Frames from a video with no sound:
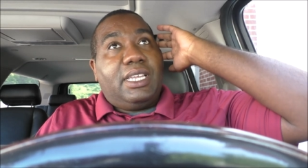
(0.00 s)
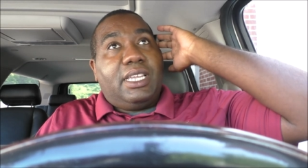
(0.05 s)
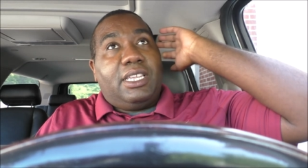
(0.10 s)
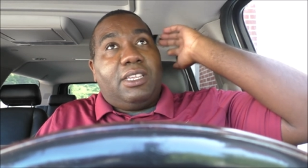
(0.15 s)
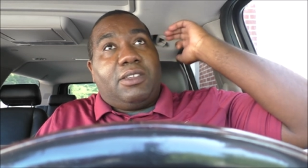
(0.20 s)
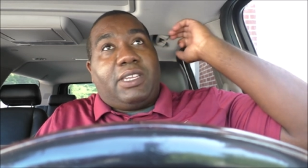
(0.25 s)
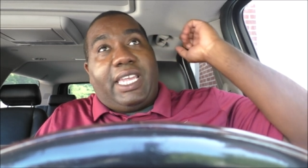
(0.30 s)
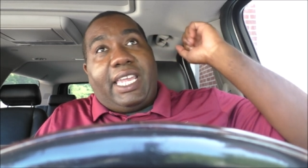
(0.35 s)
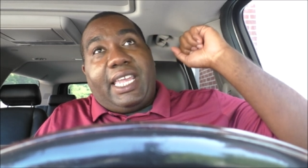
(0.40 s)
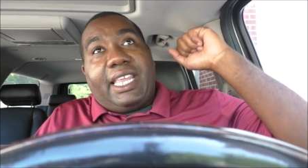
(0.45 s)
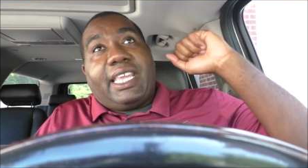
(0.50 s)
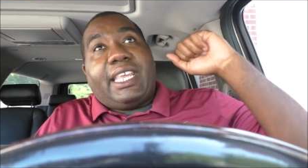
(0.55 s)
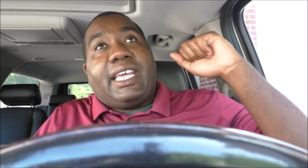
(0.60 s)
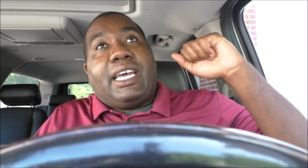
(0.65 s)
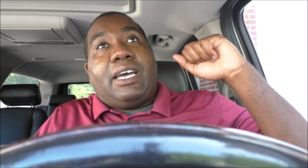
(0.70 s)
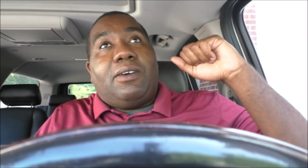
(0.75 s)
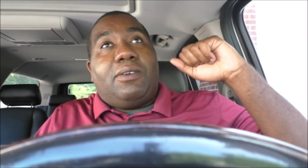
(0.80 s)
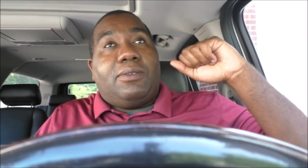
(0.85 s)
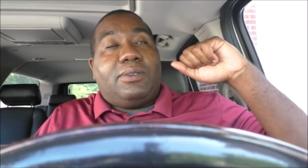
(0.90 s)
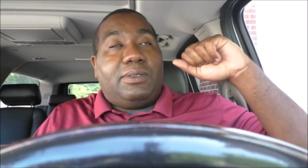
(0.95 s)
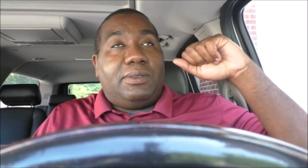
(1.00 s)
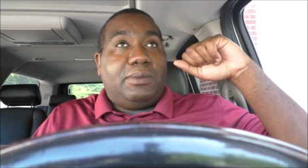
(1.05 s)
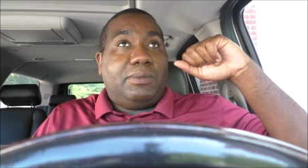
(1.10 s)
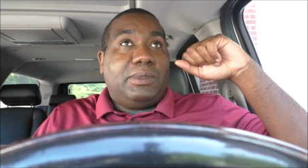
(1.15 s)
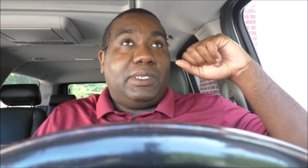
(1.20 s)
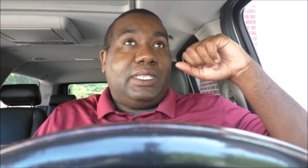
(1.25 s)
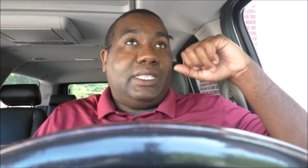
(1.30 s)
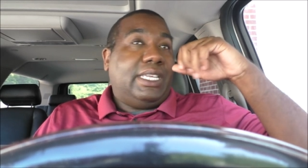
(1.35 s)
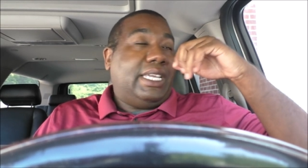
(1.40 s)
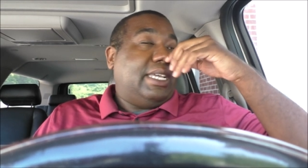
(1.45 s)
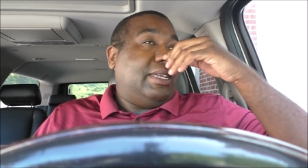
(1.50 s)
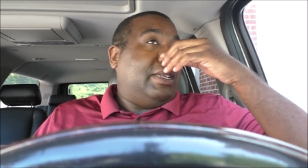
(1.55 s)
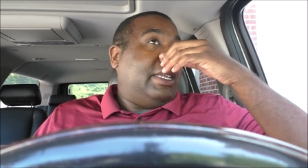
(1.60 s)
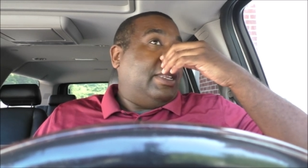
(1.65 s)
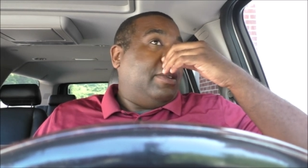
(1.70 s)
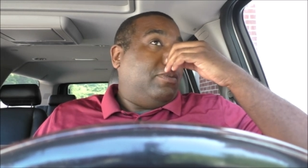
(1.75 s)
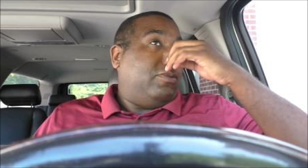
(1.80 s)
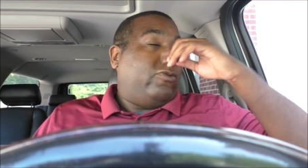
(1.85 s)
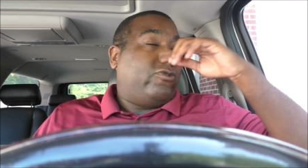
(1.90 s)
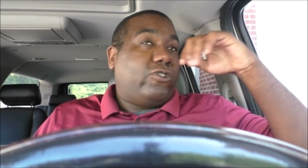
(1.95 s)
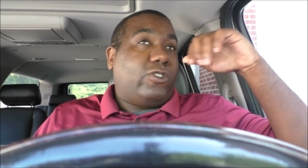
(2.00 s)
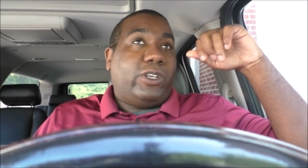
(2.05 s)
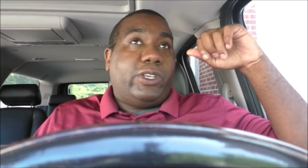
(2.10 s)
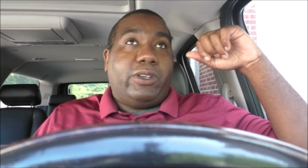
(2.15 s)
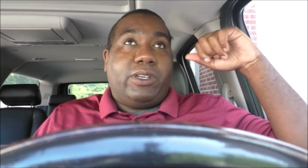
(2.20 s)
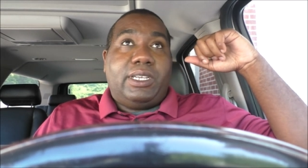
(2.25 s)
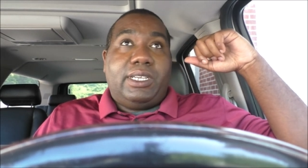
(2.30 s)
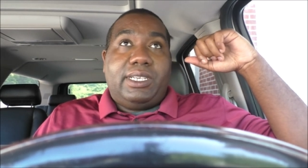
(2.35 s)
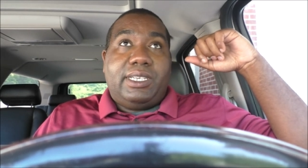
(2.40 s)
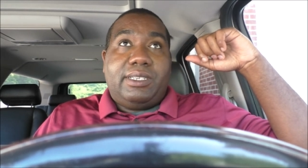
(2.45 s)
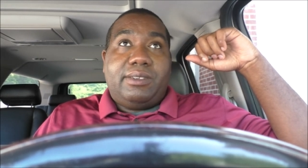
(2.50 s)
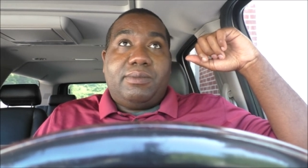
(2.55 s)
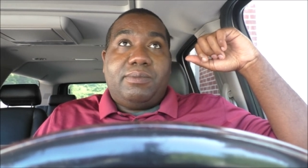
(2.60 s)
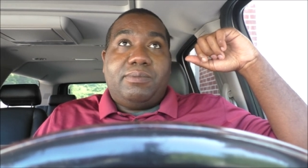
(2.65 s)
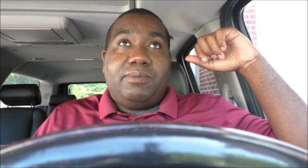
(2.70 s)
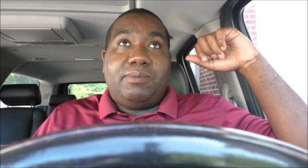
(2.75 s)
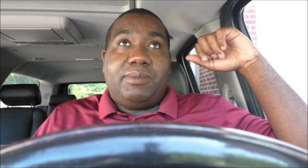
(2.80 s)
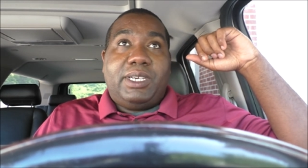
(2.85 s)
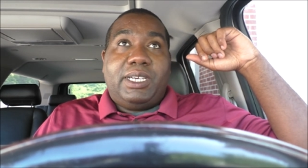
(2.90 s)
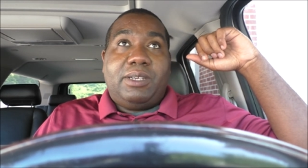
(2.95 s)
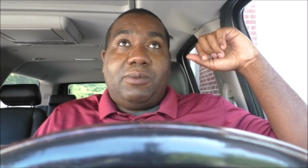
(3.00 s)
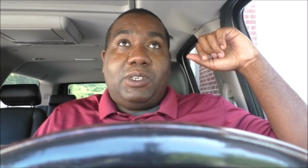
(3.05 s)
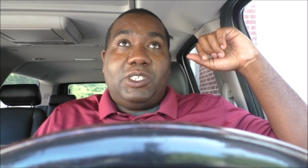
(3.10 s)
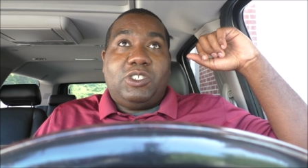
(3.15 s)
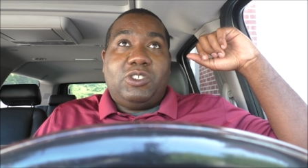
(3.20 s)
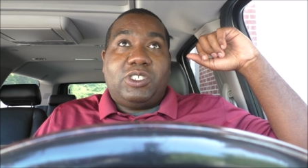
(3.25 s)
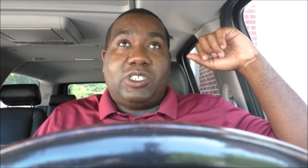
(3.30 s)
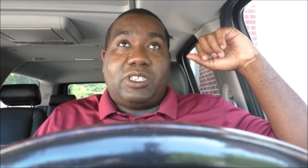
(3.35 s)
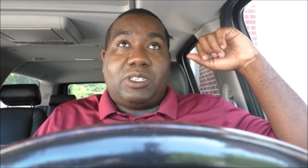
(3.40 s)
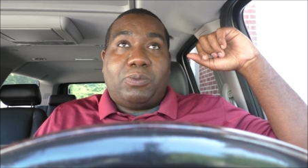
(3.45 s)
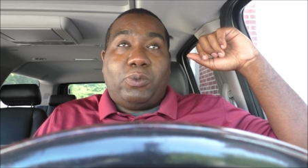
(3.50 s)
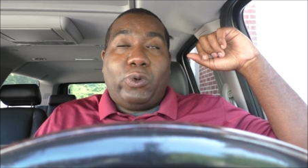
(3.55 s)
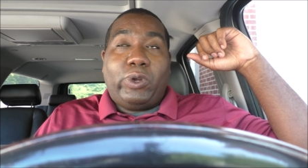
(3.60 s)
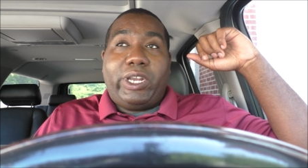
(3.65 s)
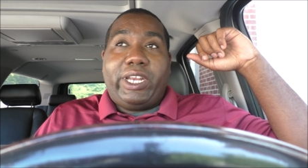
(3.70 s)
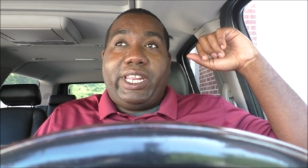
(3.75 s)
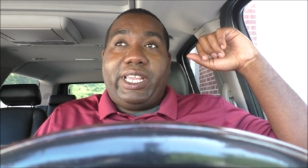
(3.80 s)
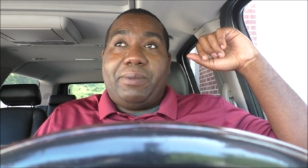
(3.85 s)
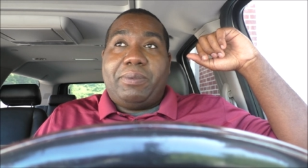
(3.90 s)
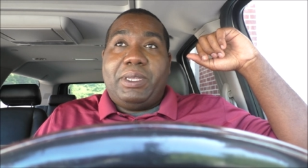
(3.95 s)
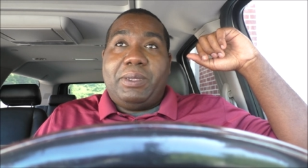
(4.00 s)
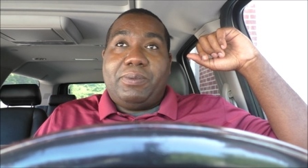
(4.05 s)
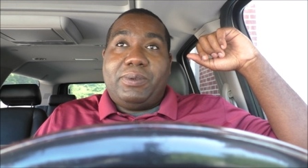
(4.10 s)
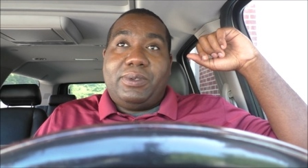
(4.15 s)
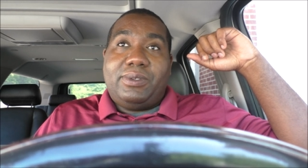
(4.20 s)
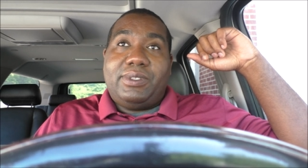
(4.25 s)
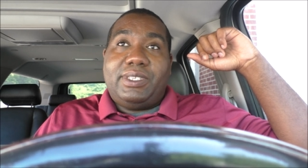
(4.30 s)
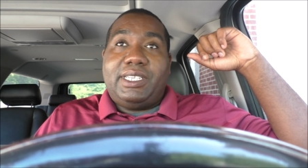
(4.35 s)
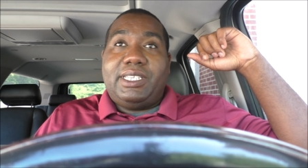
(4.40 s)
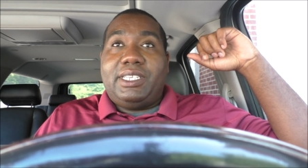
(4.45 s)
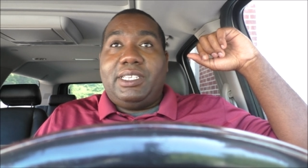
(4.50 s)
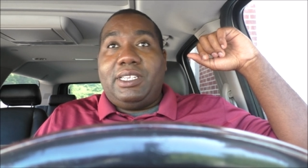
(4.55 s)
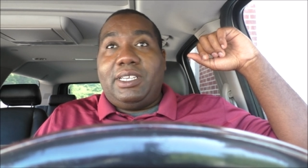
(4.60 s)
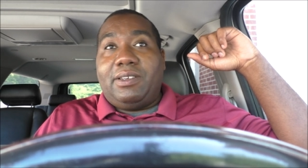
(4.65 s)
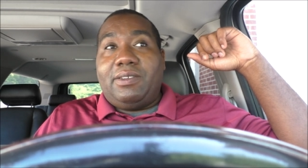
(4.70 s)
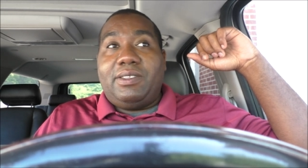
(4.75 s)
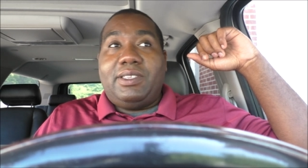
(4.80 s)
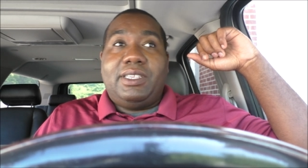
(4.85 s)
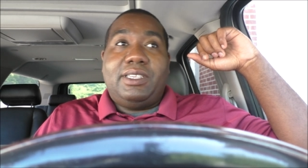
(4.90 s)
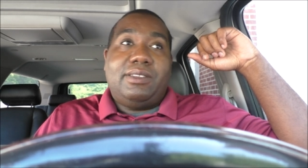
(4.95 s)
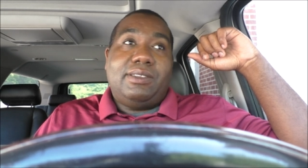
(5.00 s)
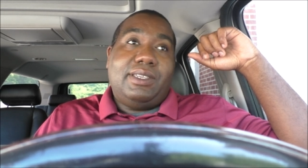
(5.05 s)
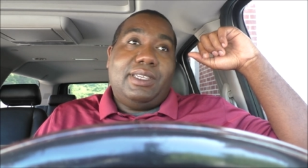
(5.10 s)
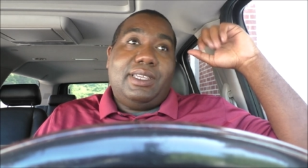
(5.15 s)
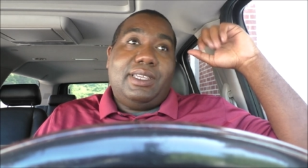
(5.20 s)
You can get out and, and draw your gun, but once you start to point it at people, then you know they,